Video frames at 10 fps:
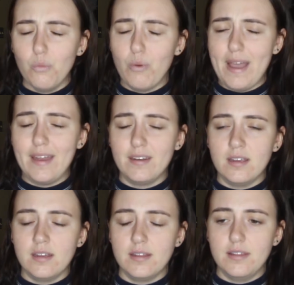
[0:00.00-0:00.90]

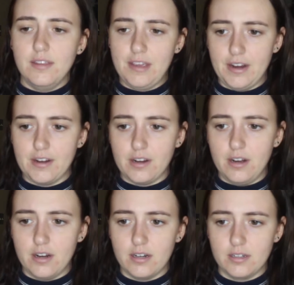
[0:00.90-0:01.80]
when there
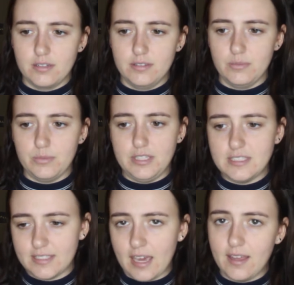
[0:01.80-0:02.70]
are
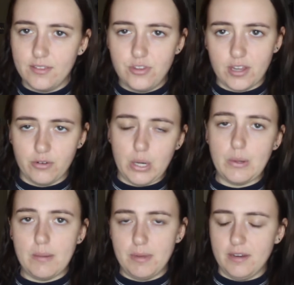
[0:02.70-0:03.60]
these kids that
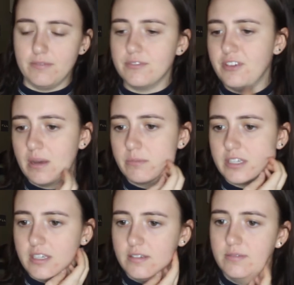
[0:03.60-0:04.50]
grow up in
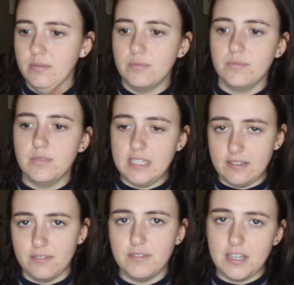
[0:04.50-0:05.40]

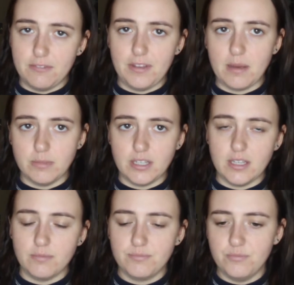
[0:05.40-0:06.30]
a
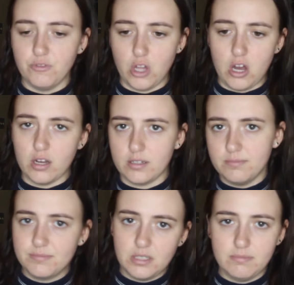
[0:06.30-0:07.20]
family vlog
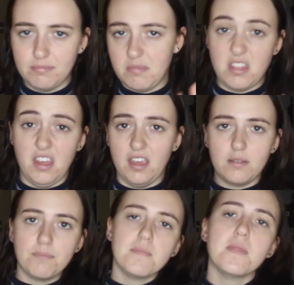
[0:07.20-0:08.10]

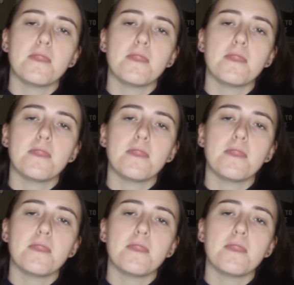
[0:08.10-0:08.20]
thing,